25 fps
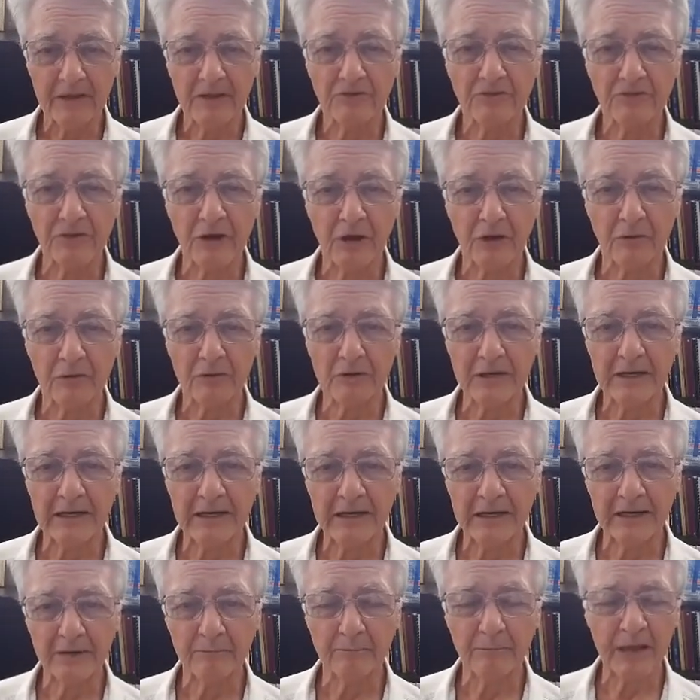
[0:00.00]

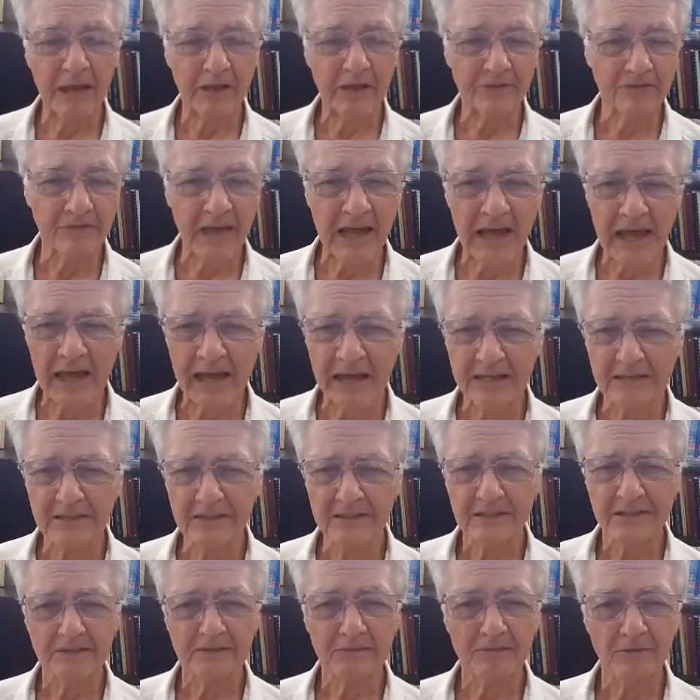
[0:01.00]
So be outside
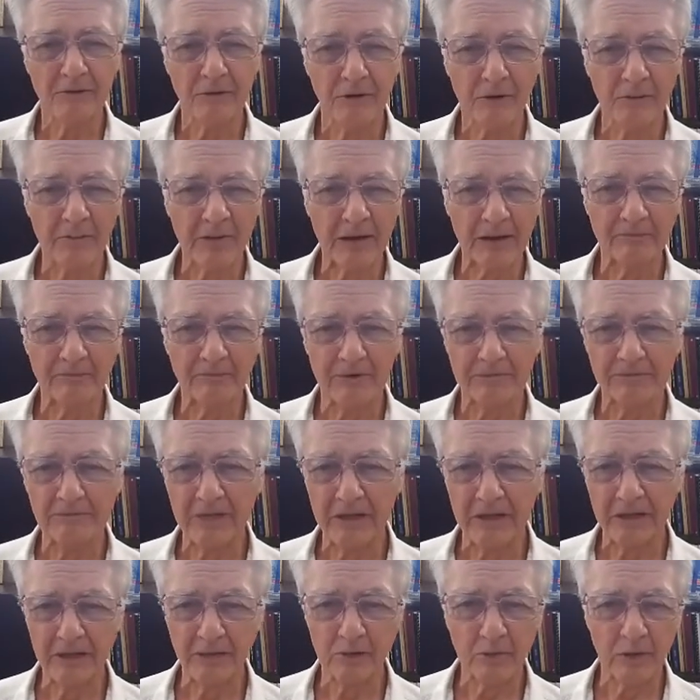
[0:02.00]
for about
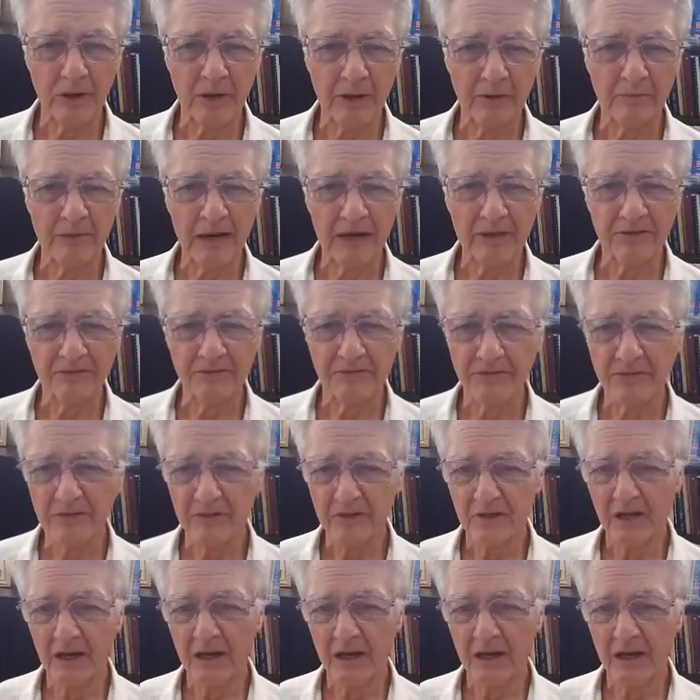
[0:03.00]
15-20 minutes